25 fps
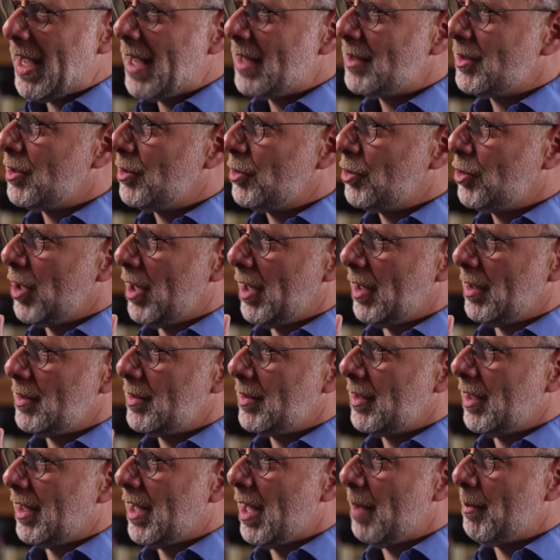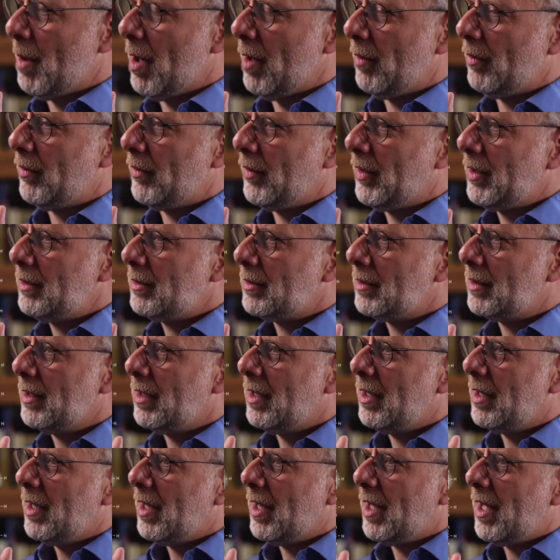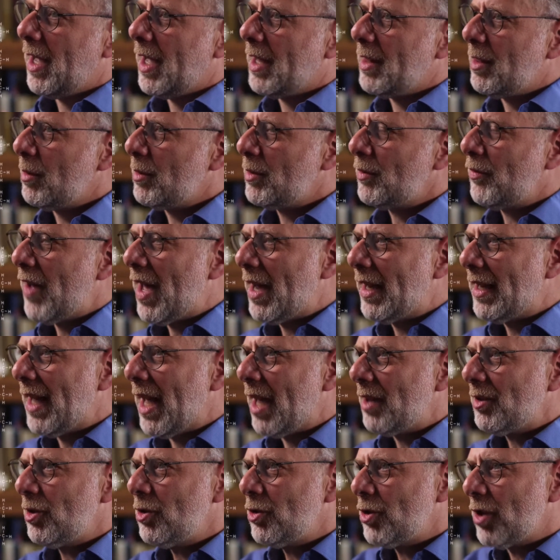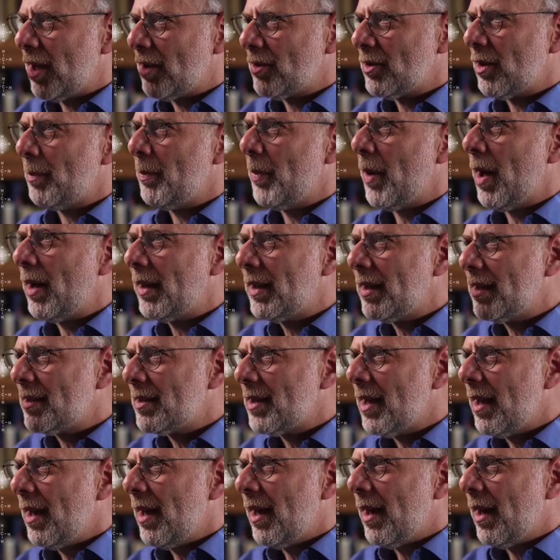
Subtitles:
acid chains that come off of it, and those fatty acid chains, our bodies